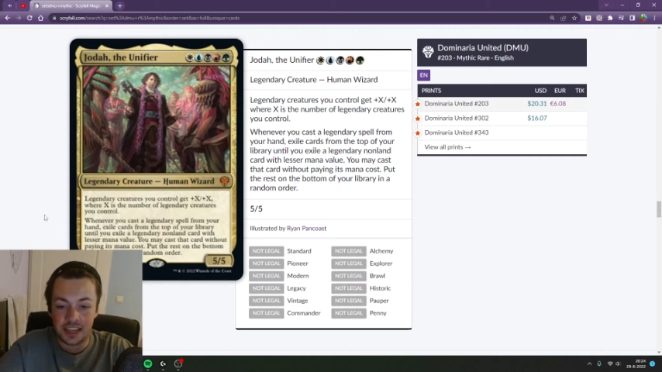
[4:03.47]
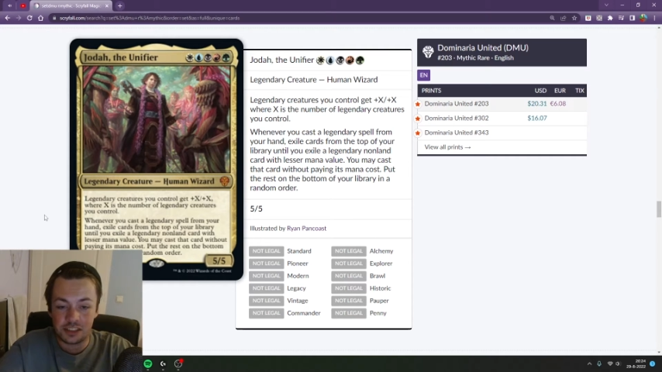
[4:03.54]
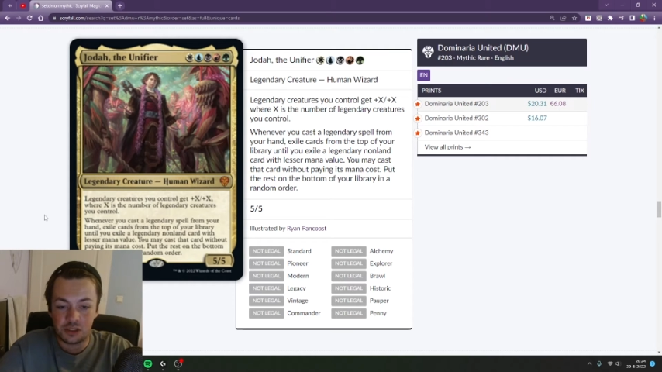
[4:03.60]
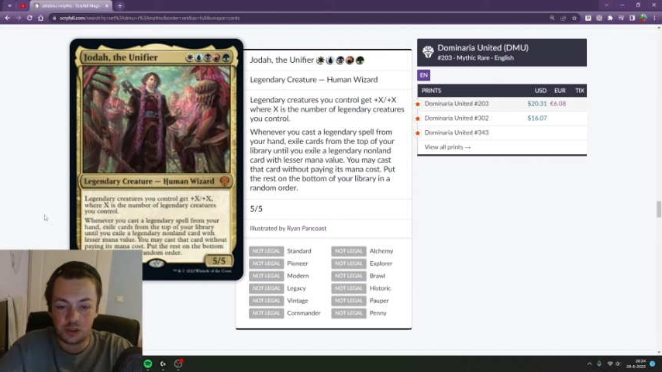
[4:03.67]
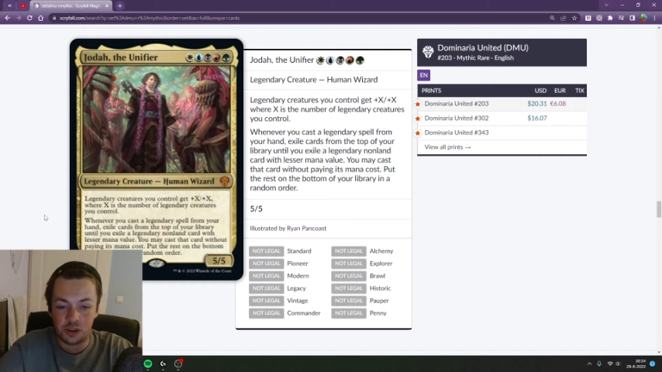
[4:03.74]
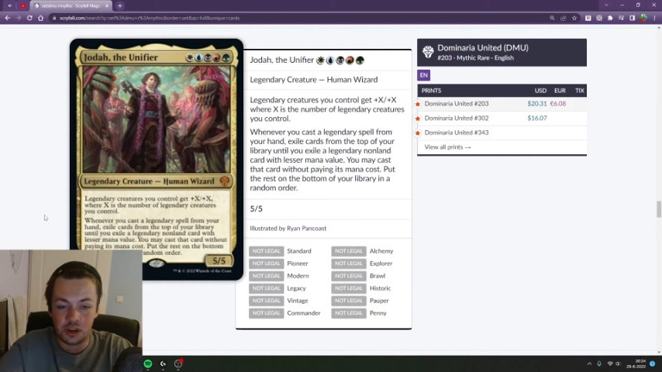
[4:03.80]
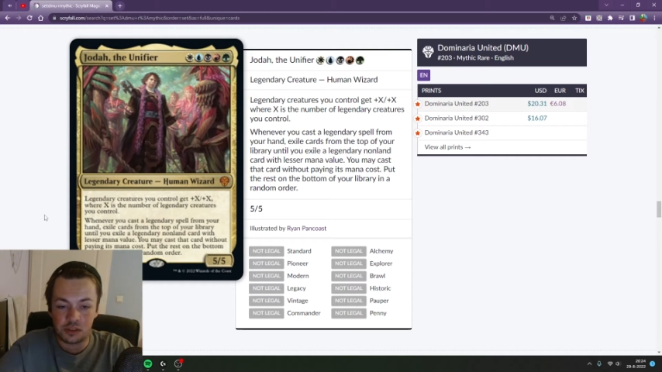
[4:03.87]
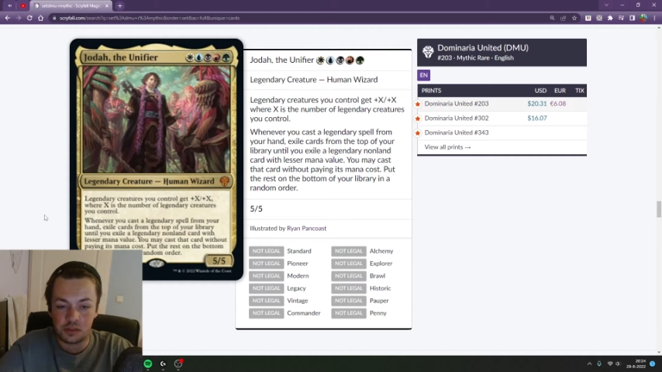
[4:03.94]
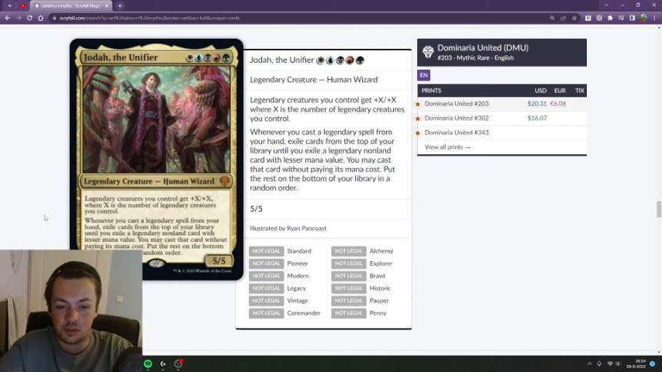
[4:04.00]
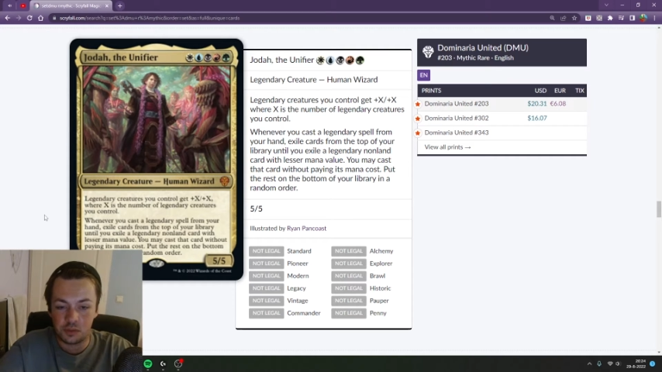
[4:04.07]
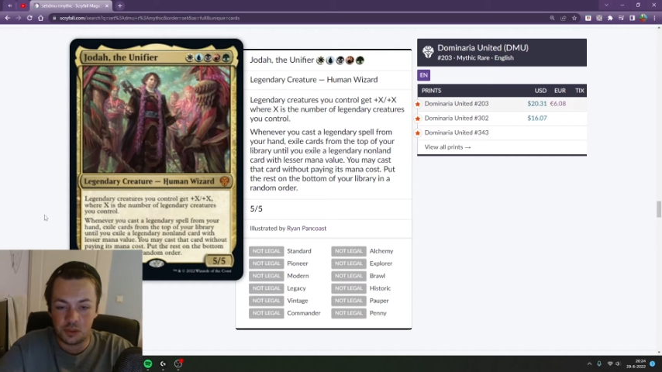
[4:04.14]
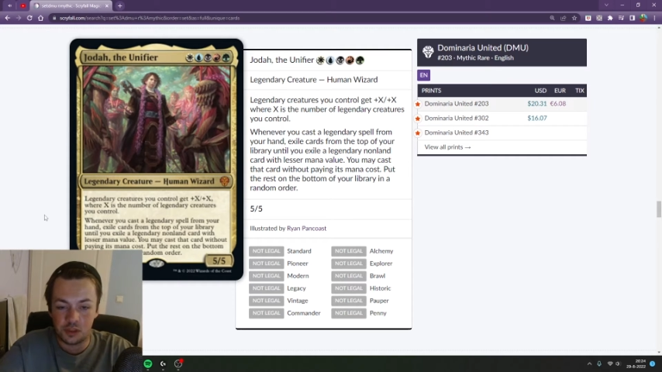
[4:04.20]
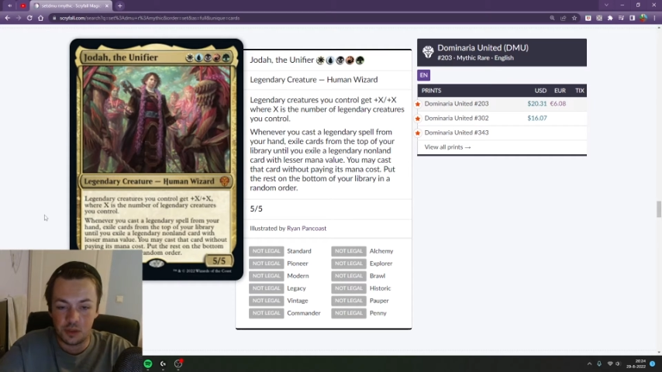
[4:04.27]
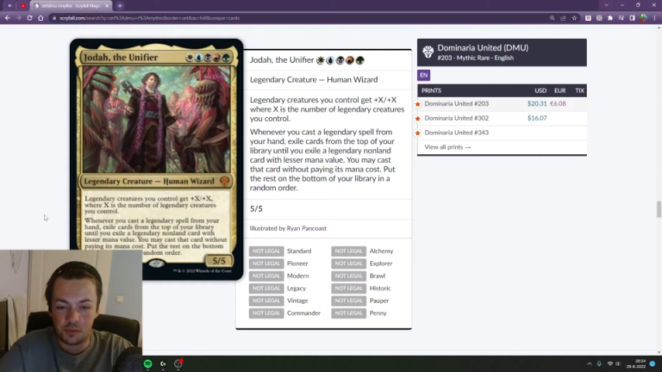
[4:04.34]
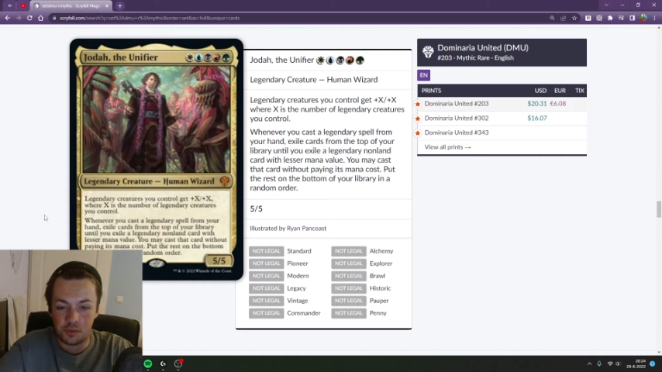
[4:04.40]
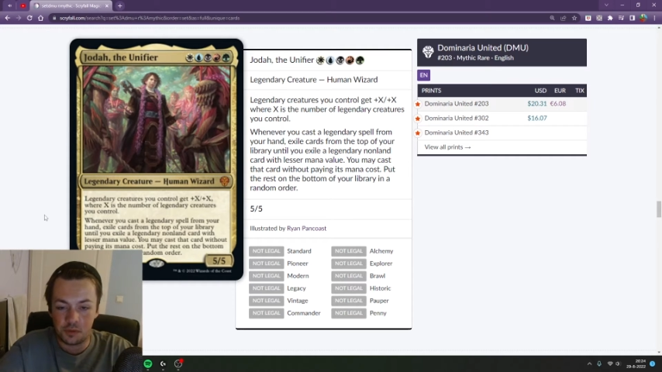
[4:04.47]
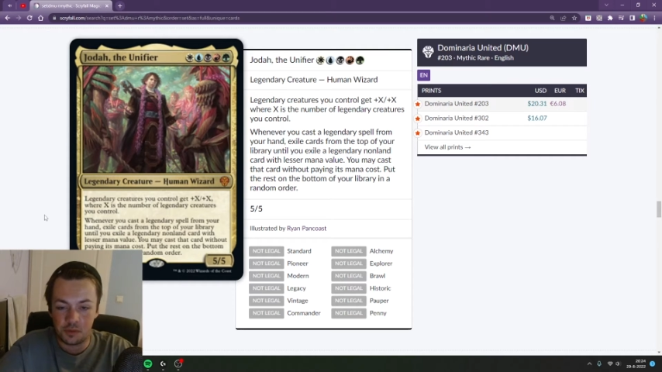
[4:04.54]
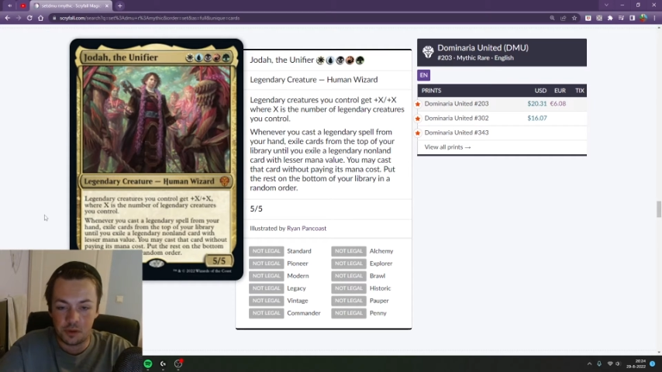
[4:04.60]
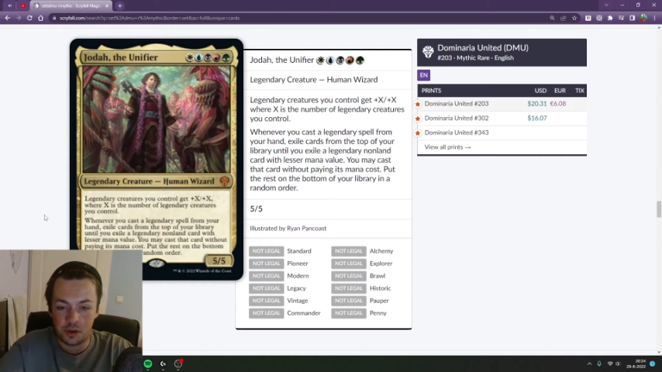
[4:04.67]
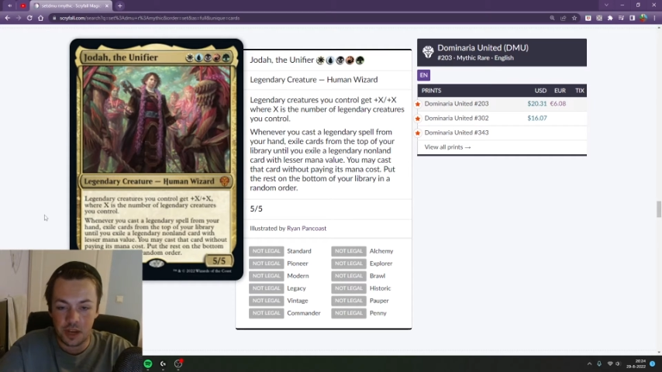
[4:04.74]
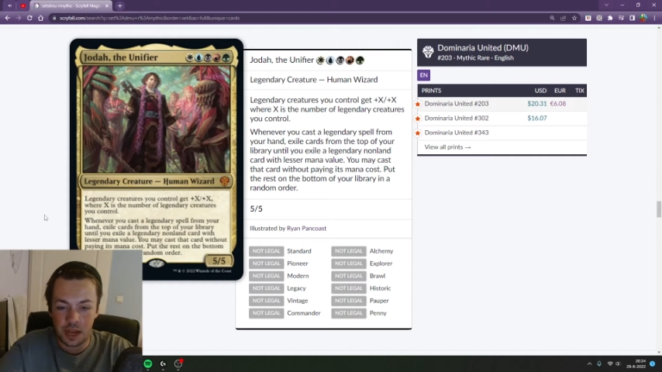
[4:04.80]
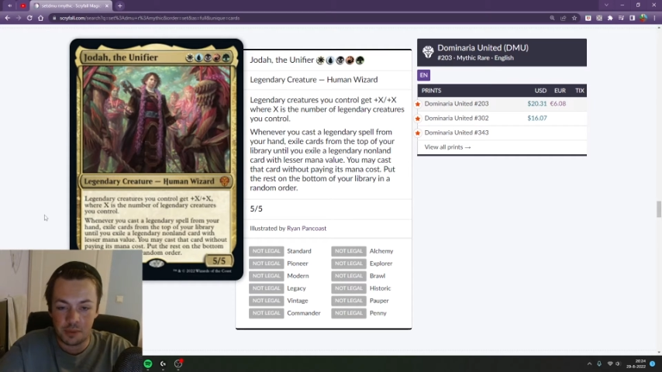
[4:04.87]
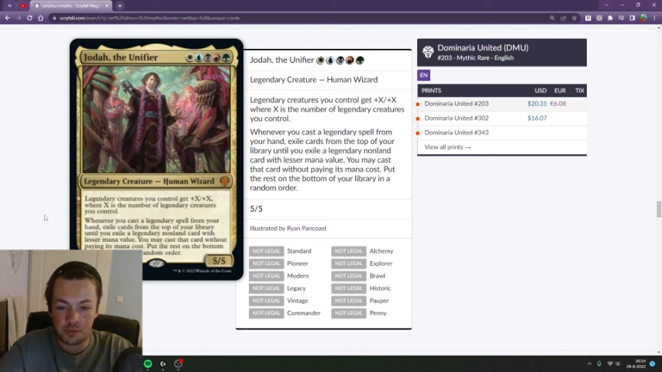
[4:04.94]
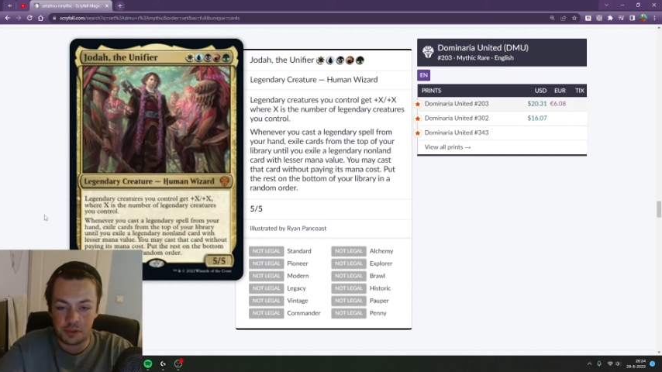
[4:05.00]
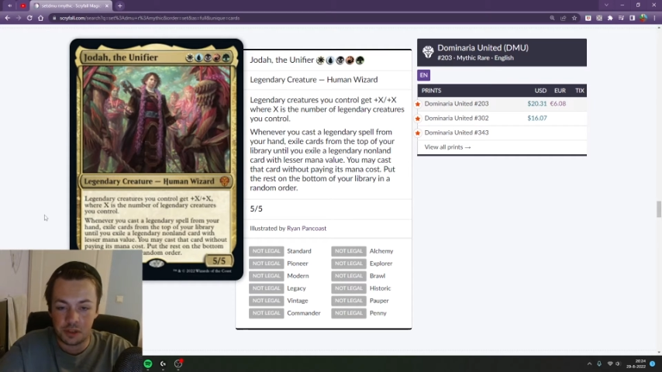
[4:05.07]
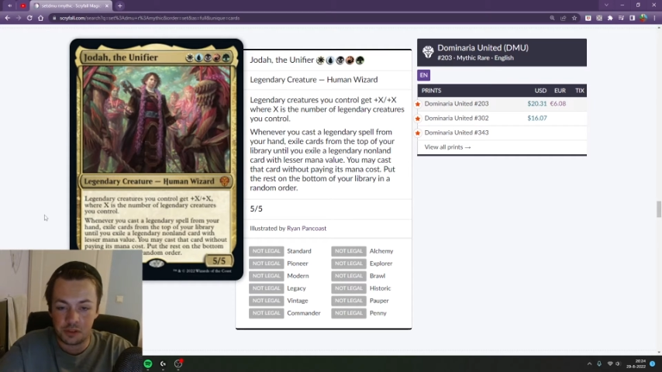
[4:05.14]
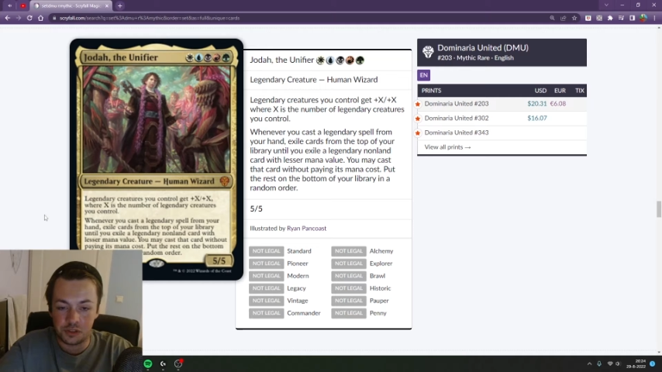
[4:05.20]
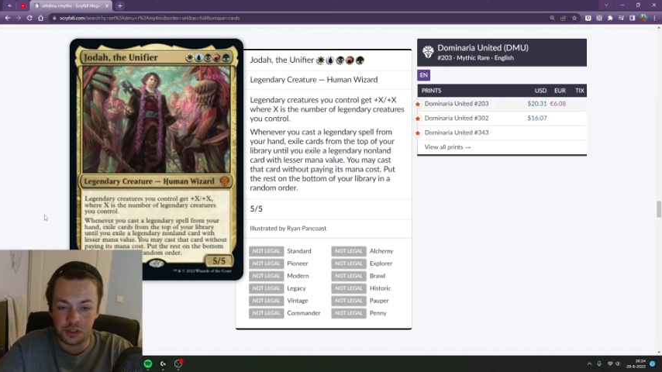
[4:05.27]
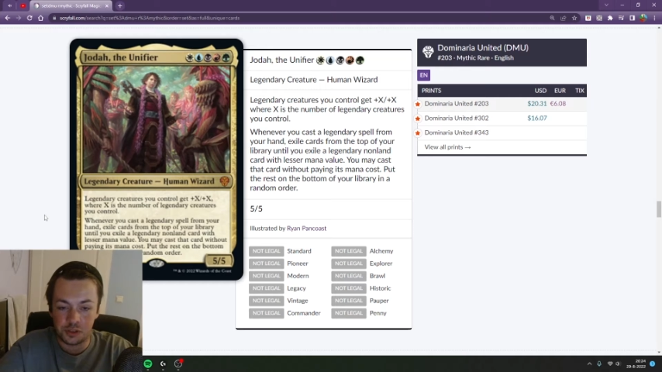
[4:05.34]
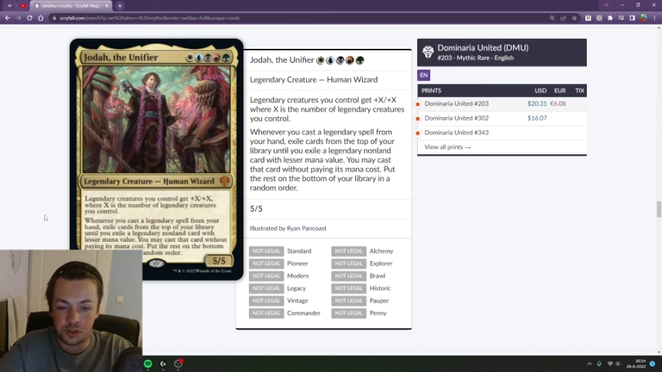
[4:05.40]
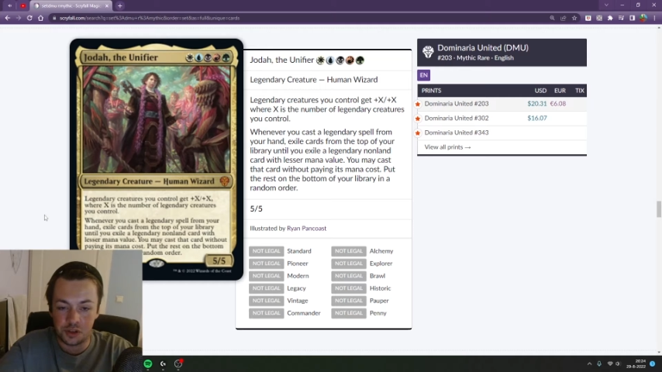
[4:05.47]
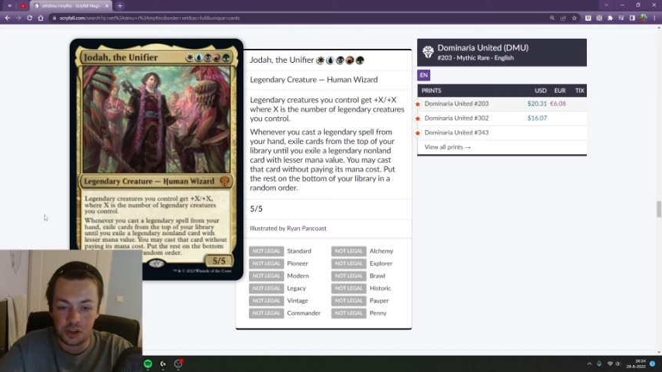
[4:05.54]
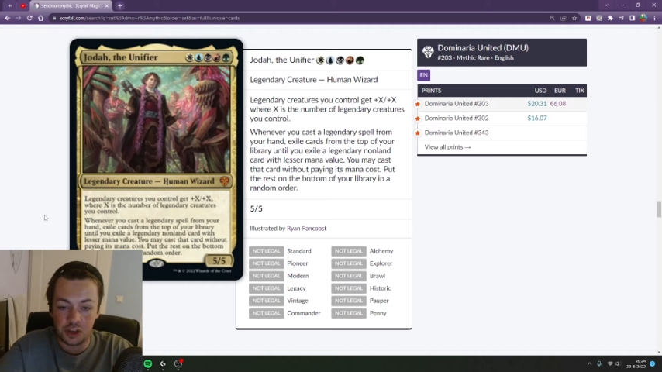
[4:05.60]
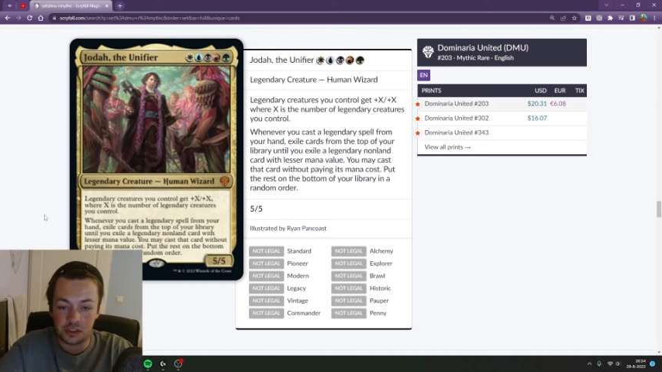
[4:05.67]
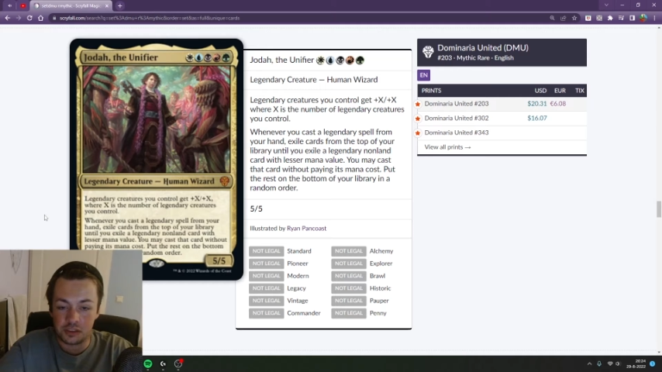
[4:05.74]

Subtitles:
exile cards from the top of your library until you